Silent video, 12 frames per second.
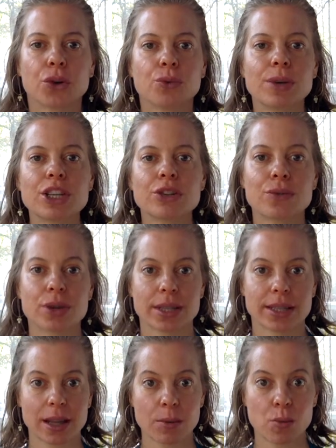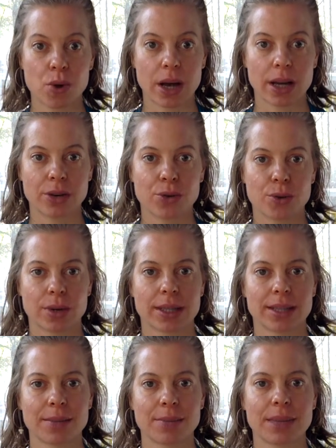reach for someone or
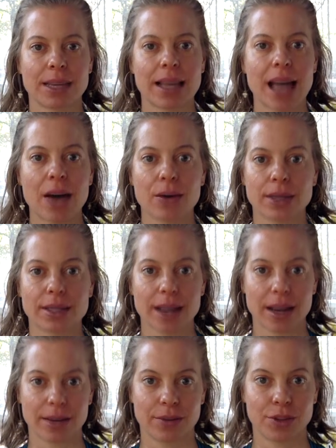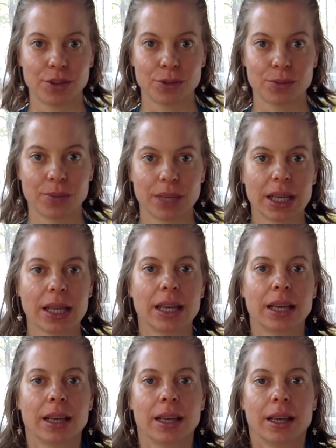something outside of you
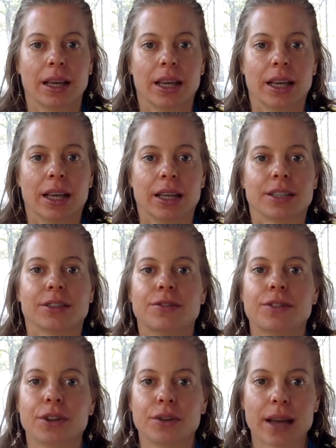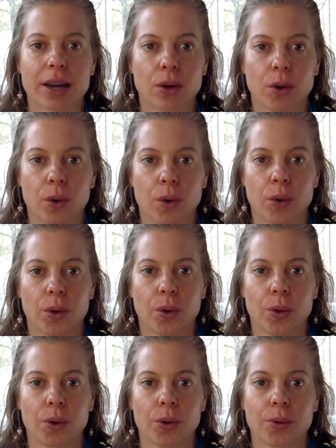to fill that
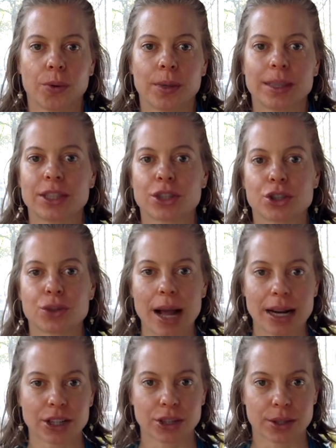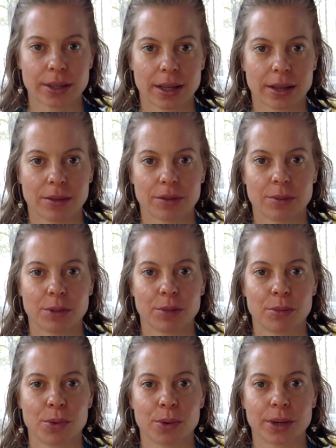hole, distract yourself from the
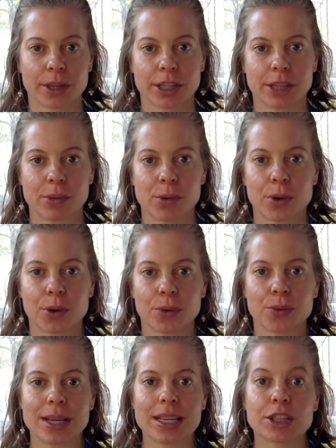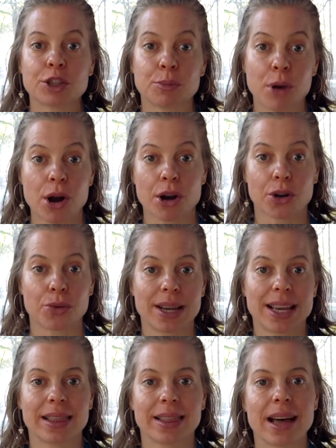boredom, or re-spark,
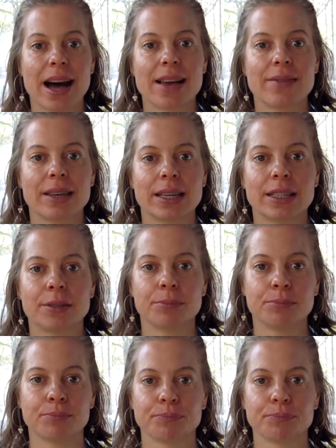re-enliven